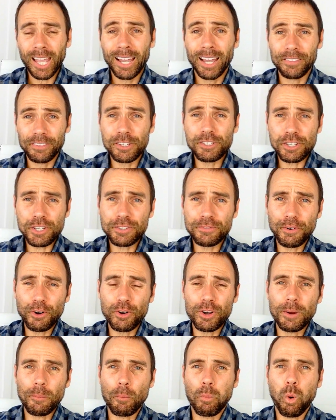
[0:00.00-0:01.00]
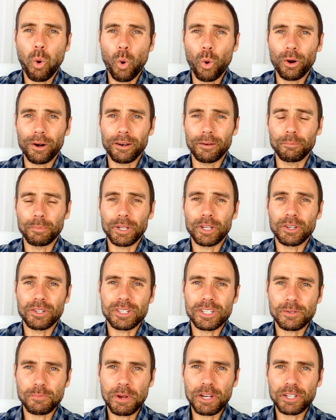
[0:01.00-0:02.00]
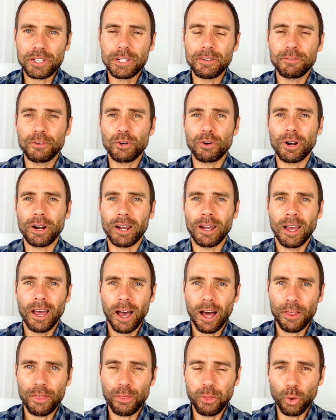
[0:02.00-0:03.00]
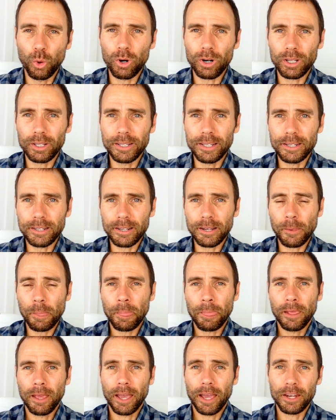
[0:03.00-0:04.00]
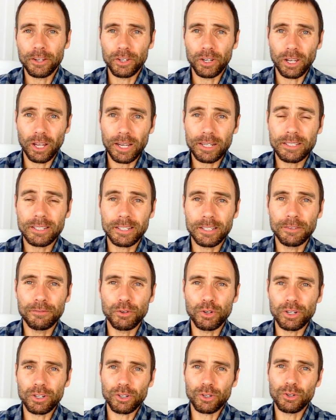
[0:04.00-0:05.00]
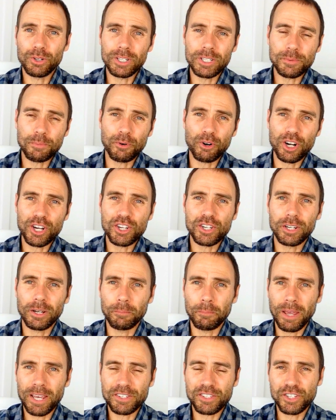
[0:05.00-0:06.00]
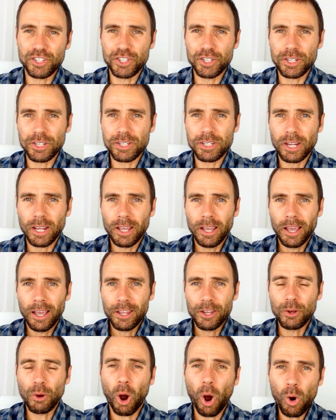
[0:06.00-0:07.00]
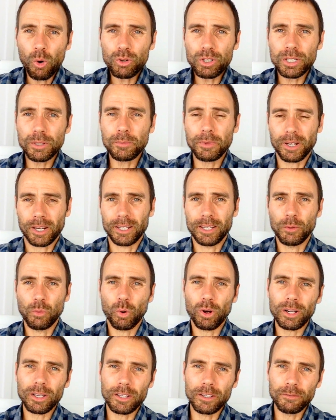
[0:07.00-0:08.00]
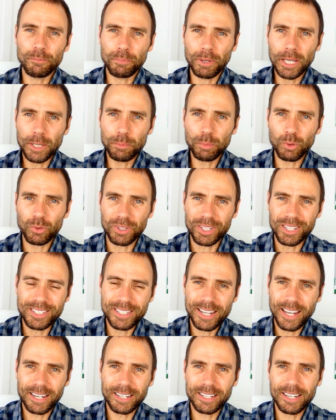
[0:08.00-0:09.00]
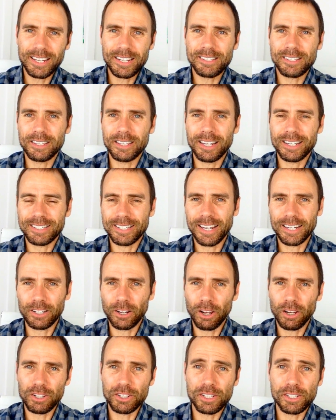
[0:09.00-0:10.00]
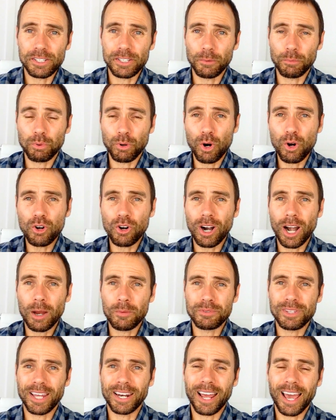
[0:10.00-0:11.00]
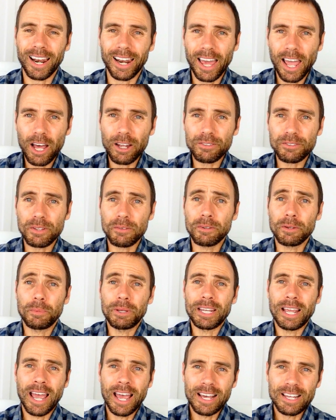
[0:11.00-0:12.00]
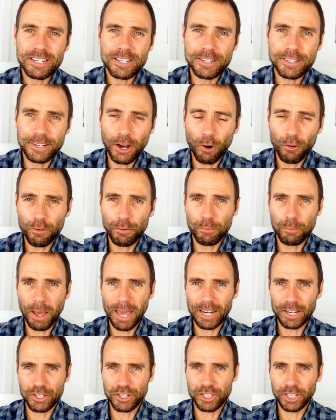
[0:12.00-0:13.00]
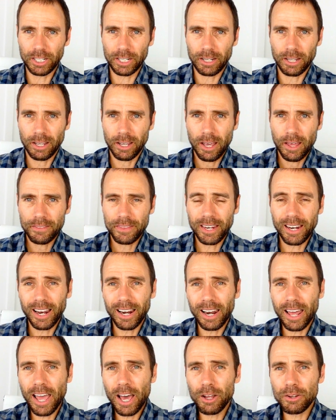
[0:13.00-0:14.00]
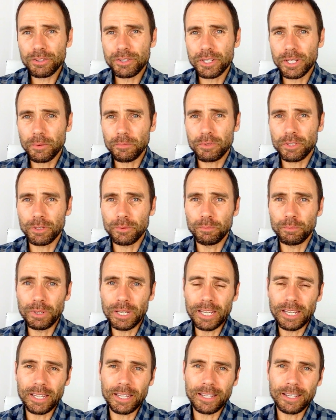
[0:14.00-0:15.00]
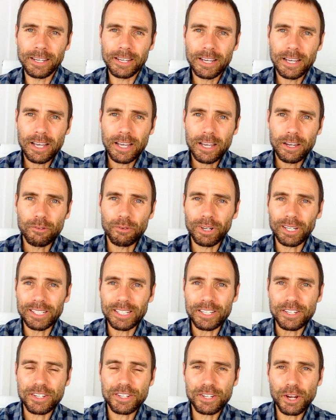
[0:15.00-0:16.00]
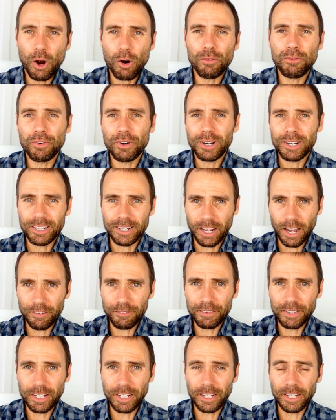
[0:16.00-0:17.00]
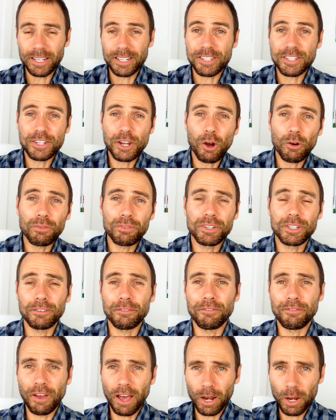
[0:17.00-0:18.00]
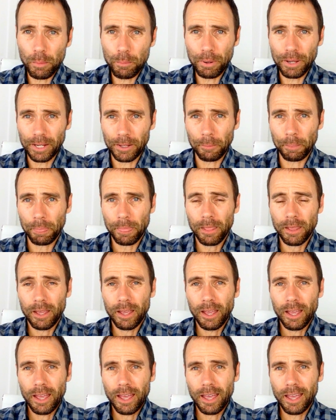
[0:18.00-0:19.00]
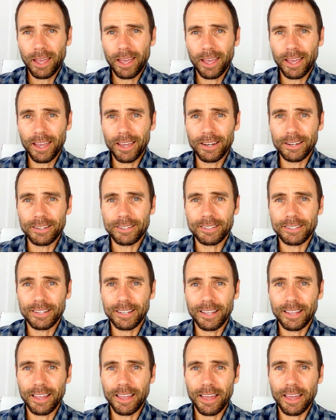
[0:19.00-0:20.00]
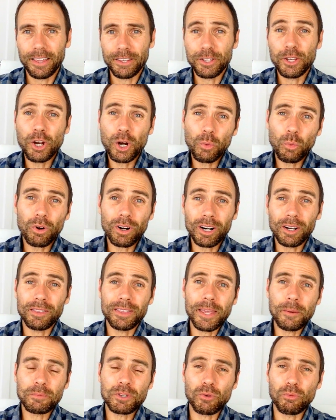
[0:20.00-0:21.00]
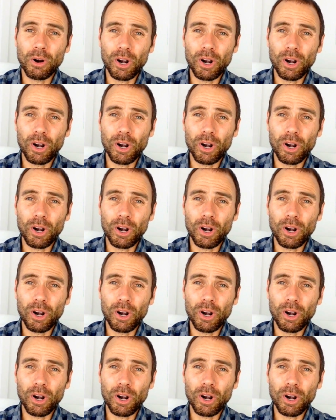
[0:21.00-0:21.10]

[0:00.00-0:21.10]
And this is very important because especially if you're a thought leader and you like to give good inspiration and messages, you ultimately want to give people the techniques and the technologies and the programs that allows them to be self-managing, that allows them to be really self-governing and self-developing. And you don't want them to